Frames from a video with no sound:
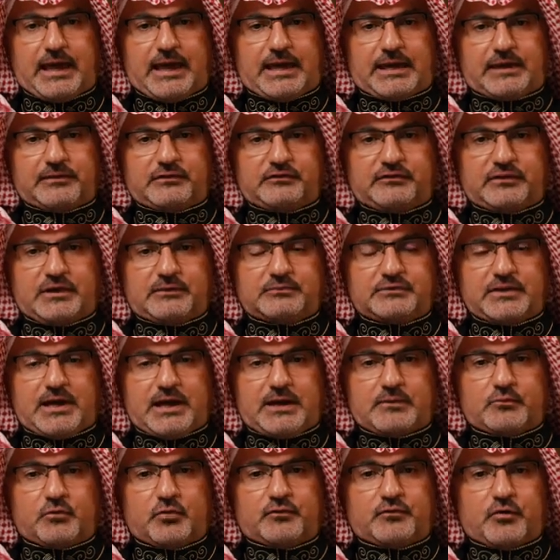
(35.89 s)
And at the same
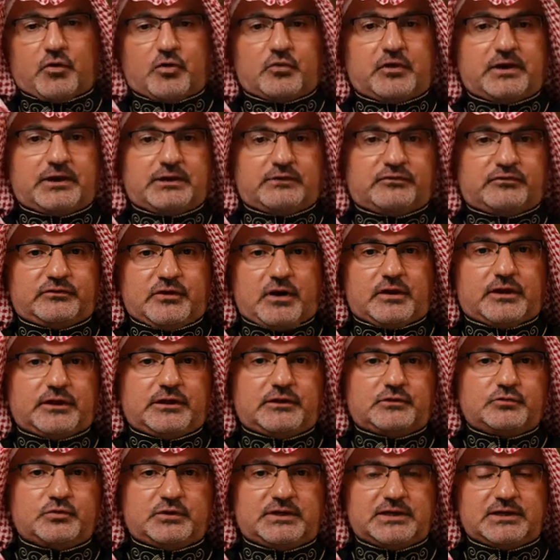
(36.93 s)
time, we've already
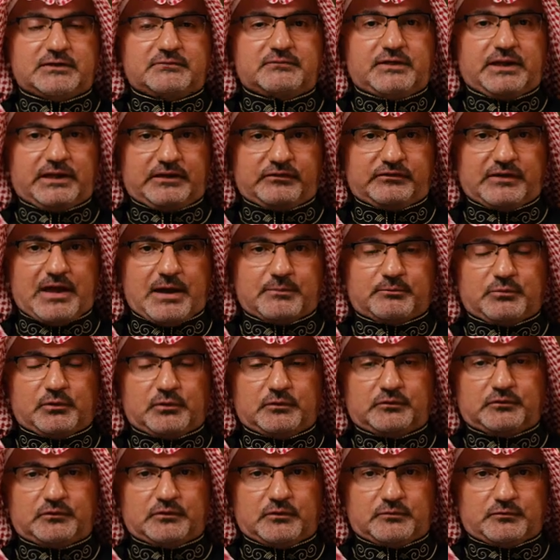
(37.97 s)
started it to give
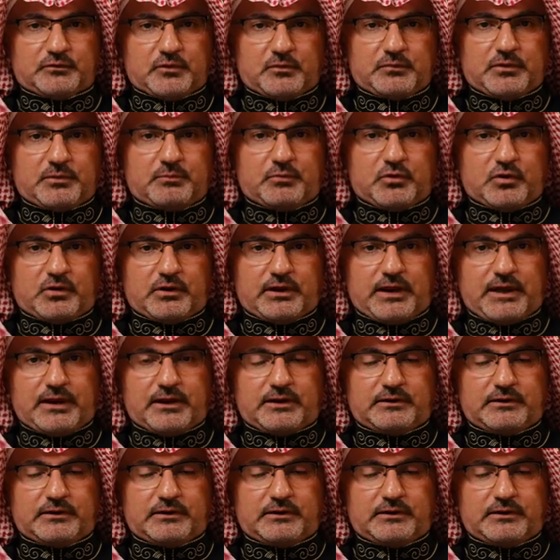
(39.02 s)
examples from the book.